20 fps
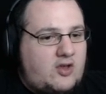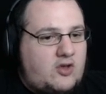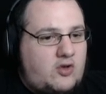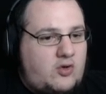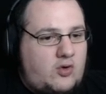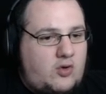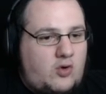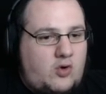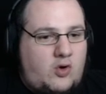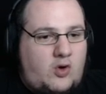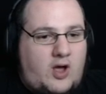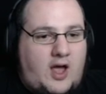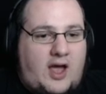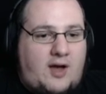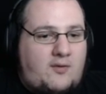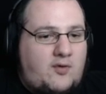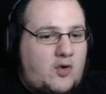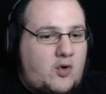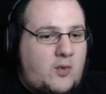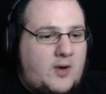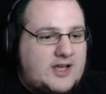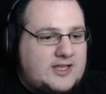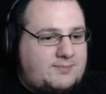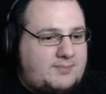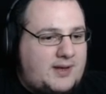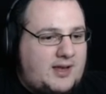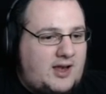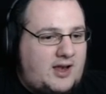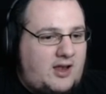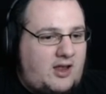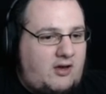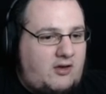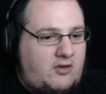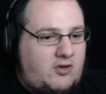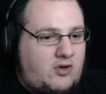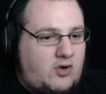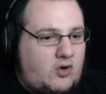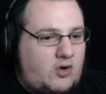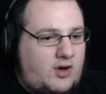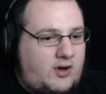You all have always been
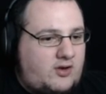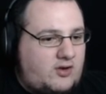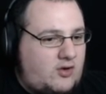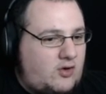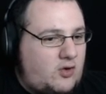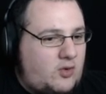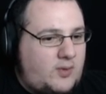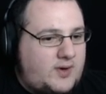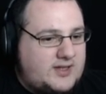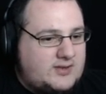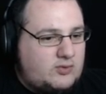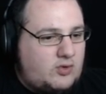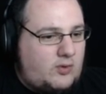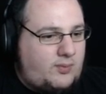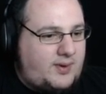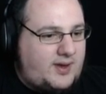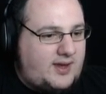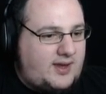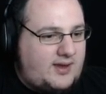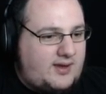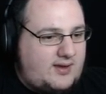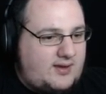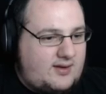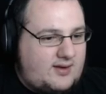alone. You always will be.